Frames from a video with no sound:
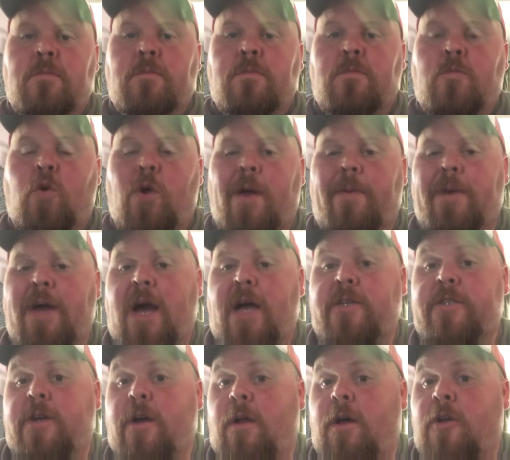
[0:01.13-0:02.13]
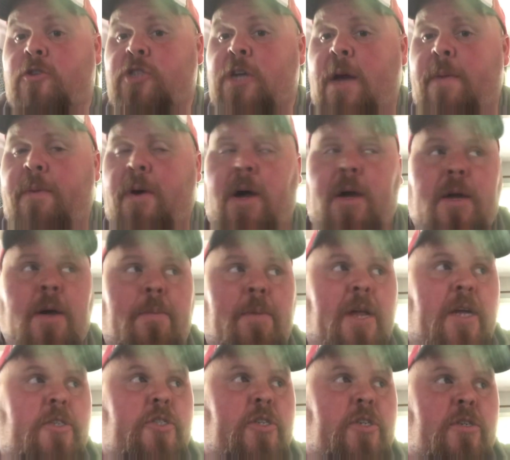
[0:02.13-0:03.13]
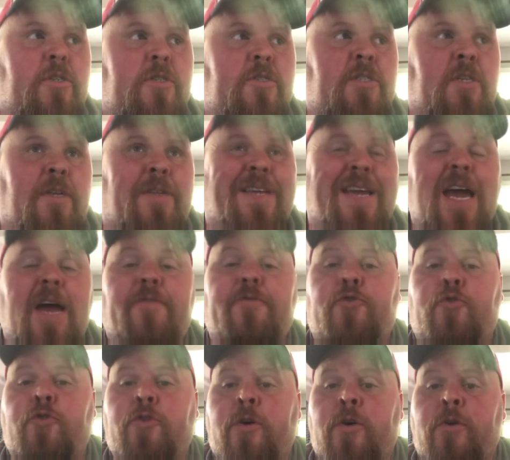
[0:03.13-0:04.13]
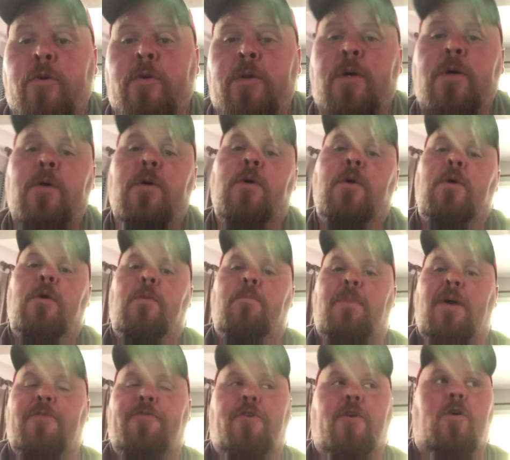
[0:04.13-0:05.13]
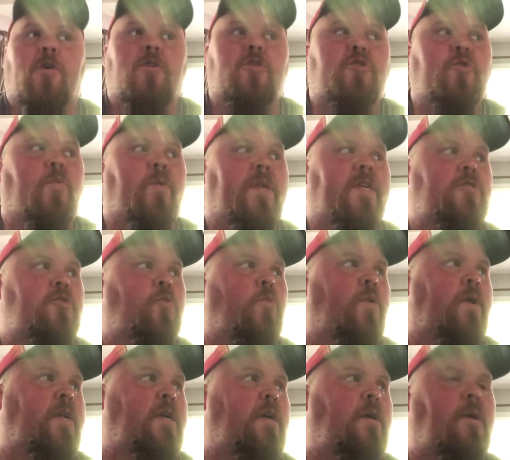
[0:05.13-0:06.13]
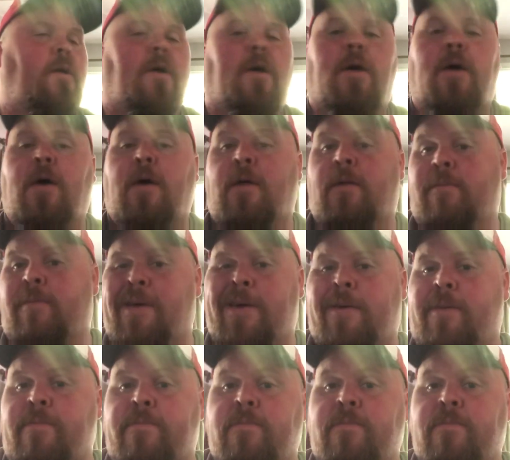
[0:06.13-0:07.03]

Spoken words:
What up, guys? Caroline Jackpot coming at you Sunday afternoon, May 3rd, 2020. And